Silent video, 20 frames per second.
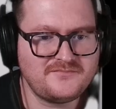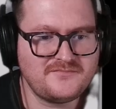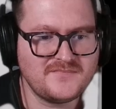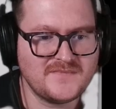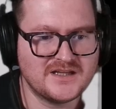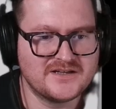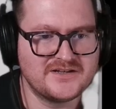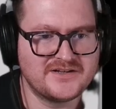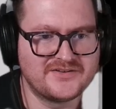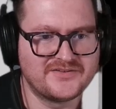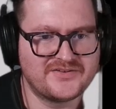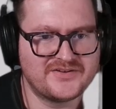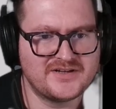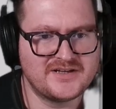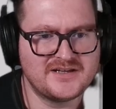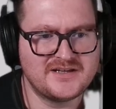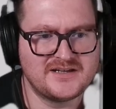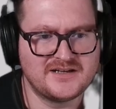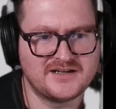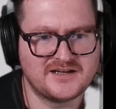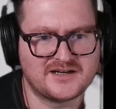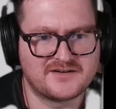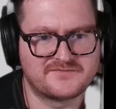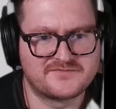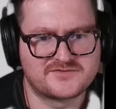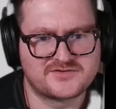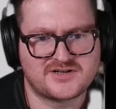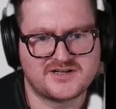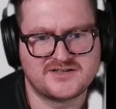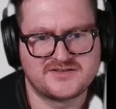you can see I've
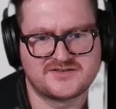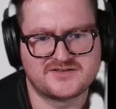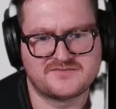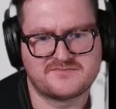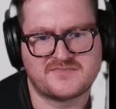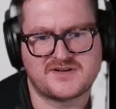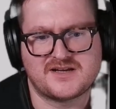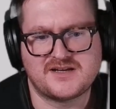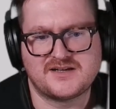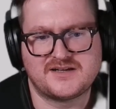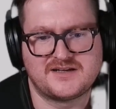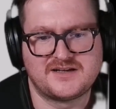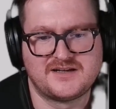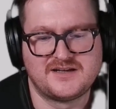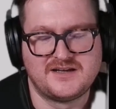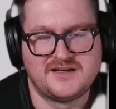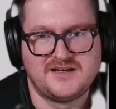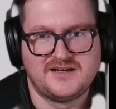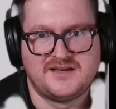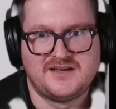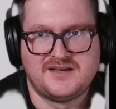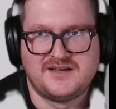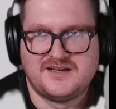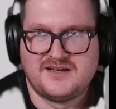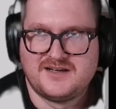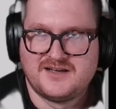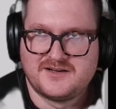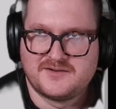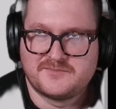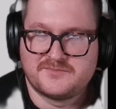tried to make
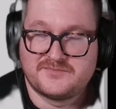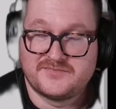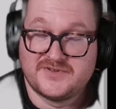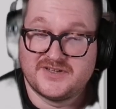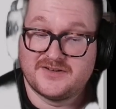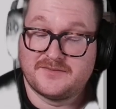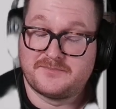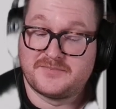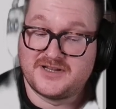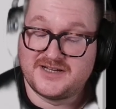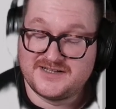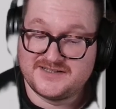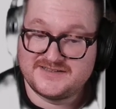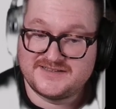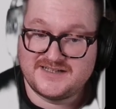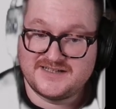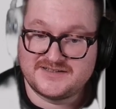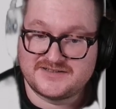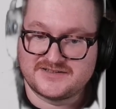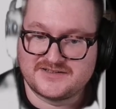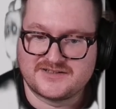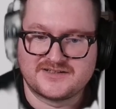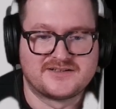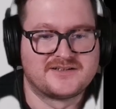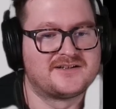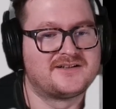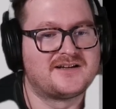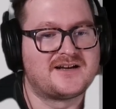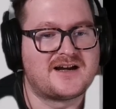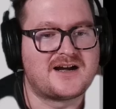the plant data
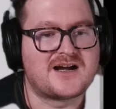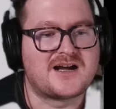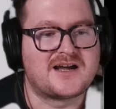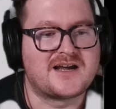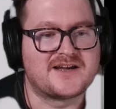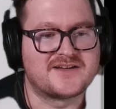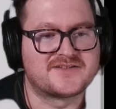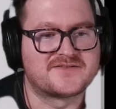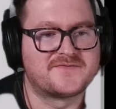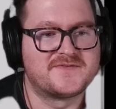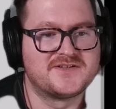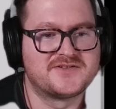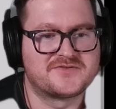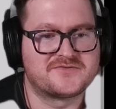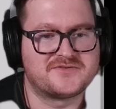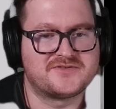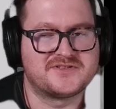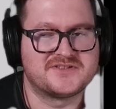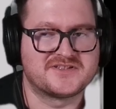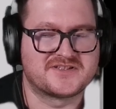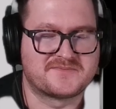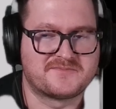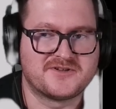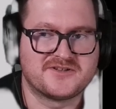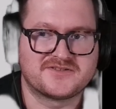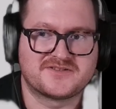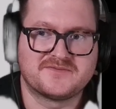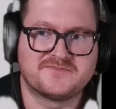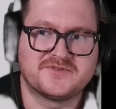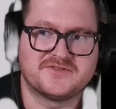as visual as
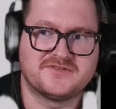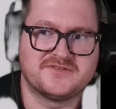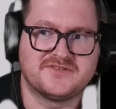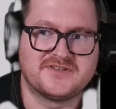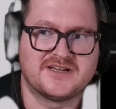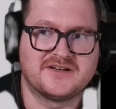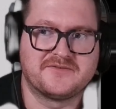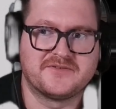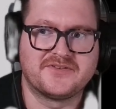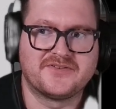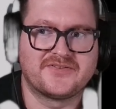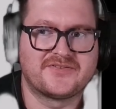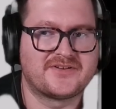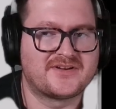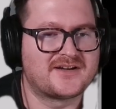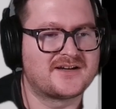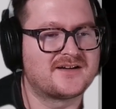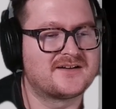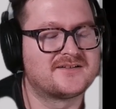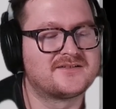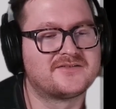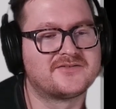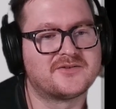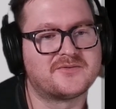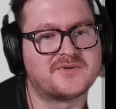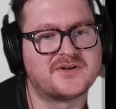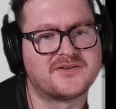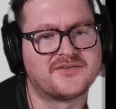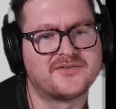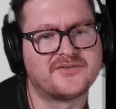possible. That was the
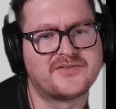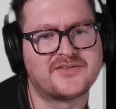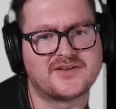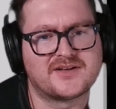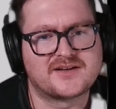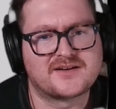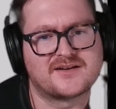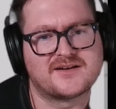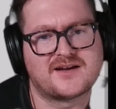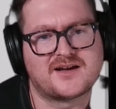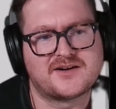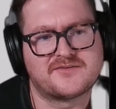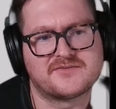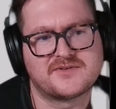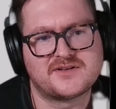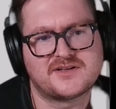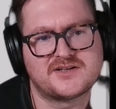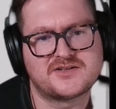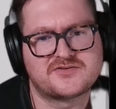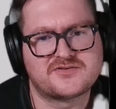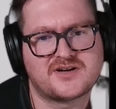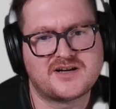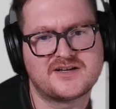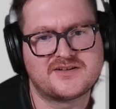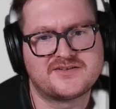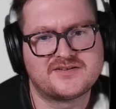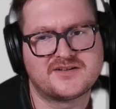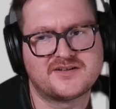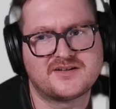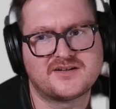one thing I really tried
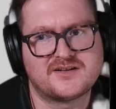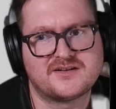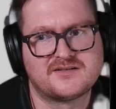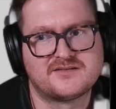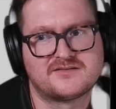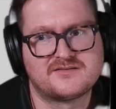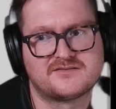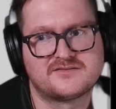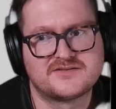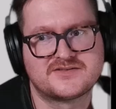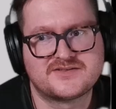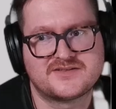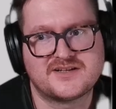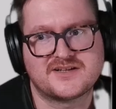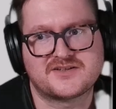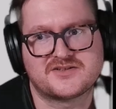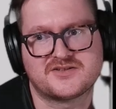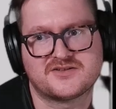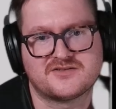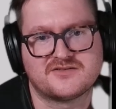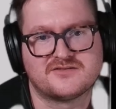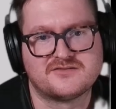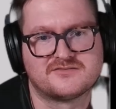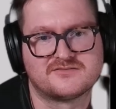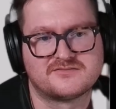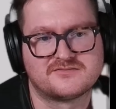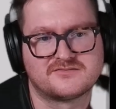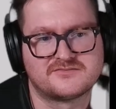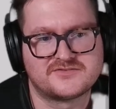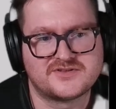to stick to
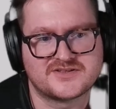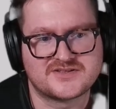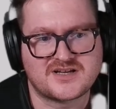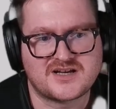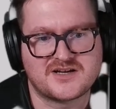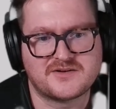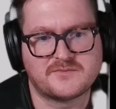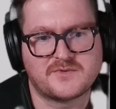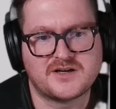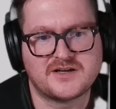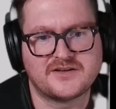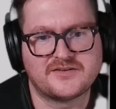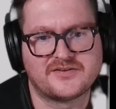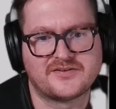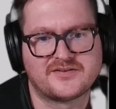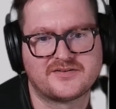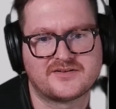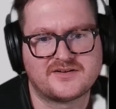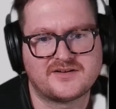design-wise.